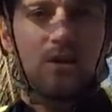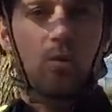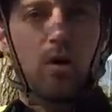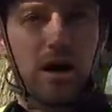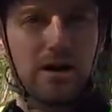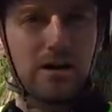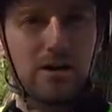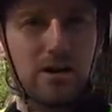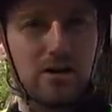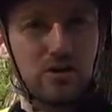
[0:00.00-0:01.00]
wider
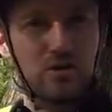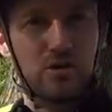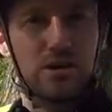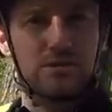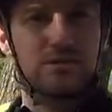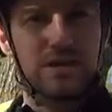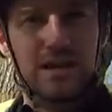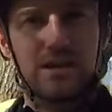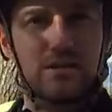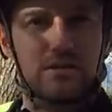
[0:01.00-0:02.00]
unions to
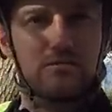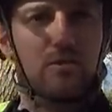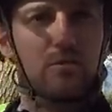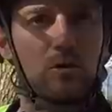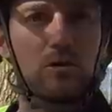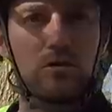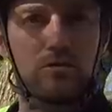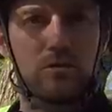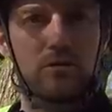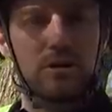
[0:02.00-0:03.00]
get your throw ball
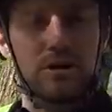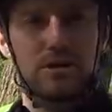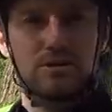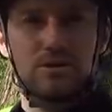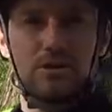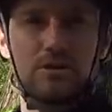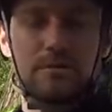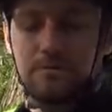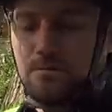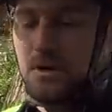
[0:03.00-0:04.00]
through, so
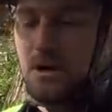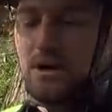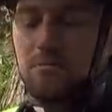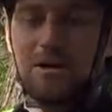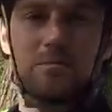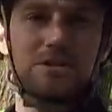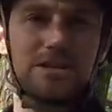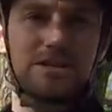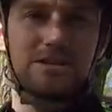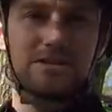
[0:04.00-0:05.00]
a bit of
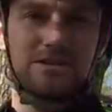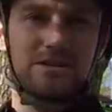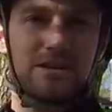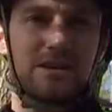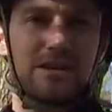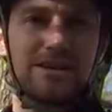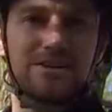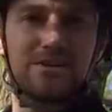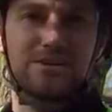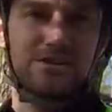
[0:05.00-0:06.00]
persistence is
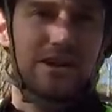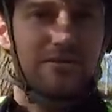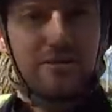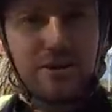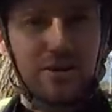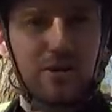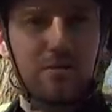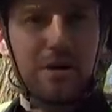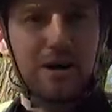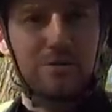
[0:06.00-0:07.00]
going to save
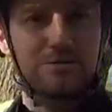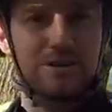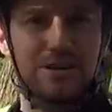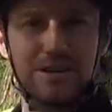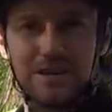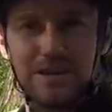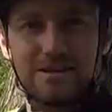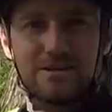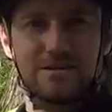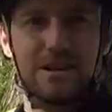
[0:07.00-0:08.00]
going back up to
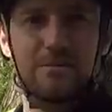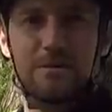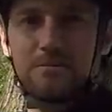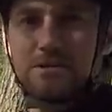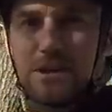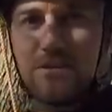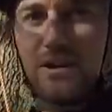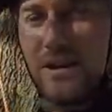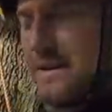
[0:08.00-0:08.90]
collect your cambium saver.